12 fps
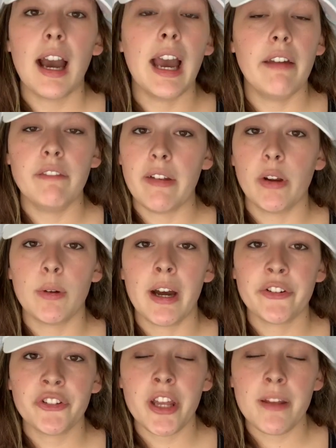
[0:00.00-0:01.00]
I've never
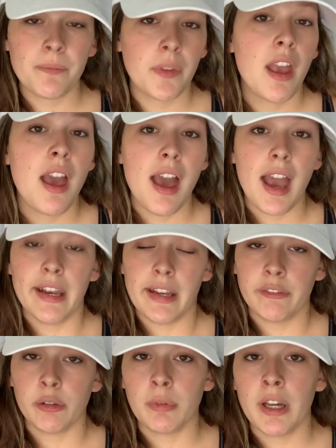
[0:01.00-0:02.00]
watched it. I
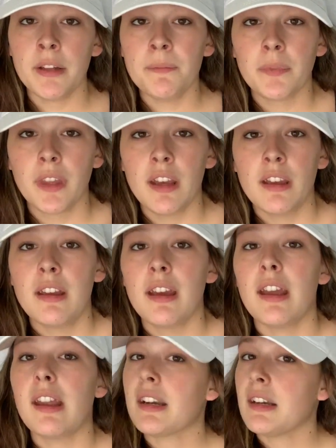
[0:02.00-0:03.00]
never will.
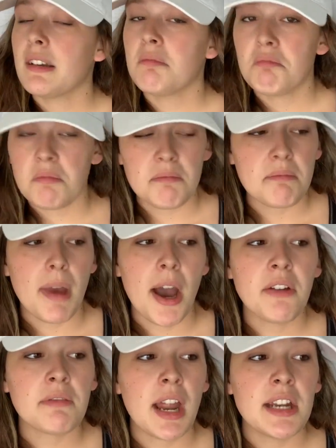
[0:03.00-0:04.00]

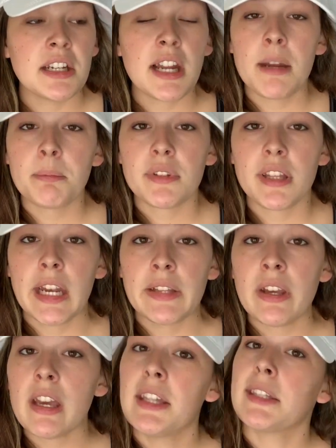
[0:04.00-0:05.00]
About 99%
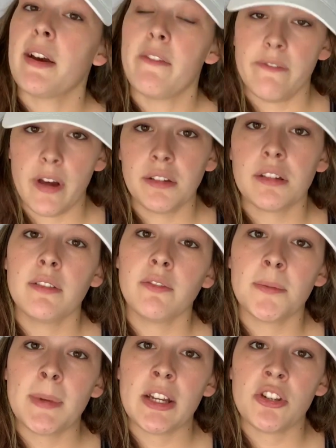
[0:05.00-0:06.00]
of it is false
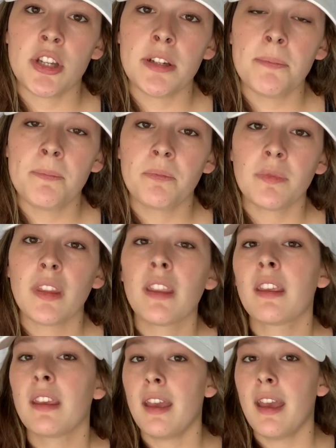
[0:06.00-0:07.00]
information.
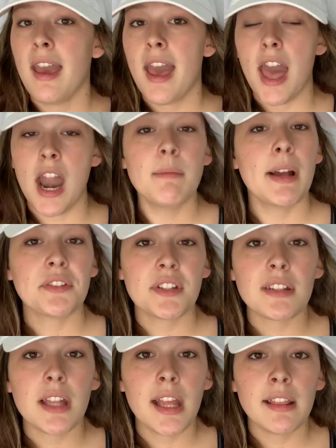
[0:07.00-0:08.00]
And I'm not
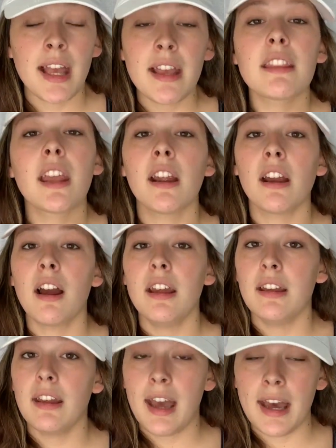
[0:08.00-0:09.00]
just saying that. There
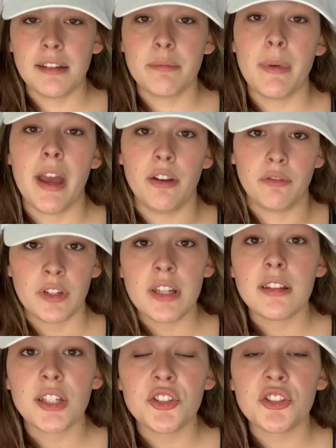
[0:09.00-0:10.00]
has been
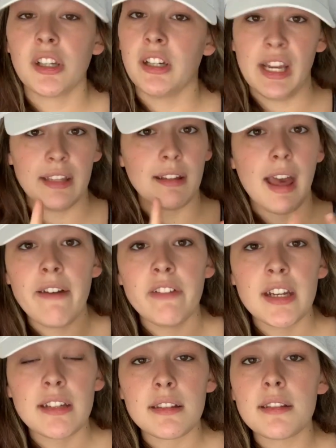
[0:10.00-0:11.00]
research. There is
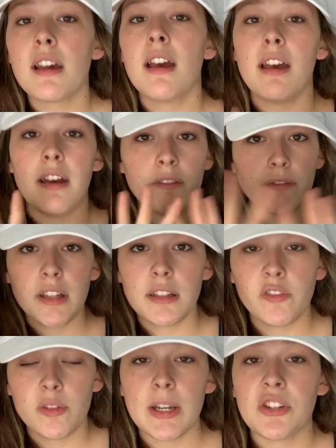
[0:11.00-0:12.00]
evidence. False
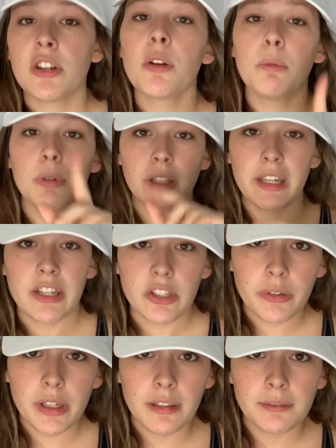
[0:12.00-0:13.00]
information. We'll get
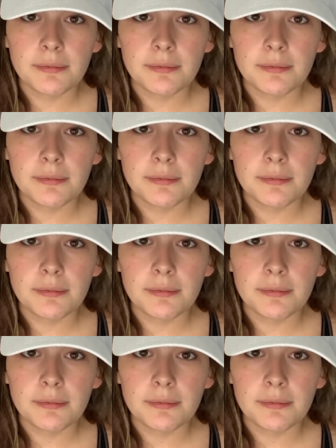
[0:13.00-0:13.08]
into it.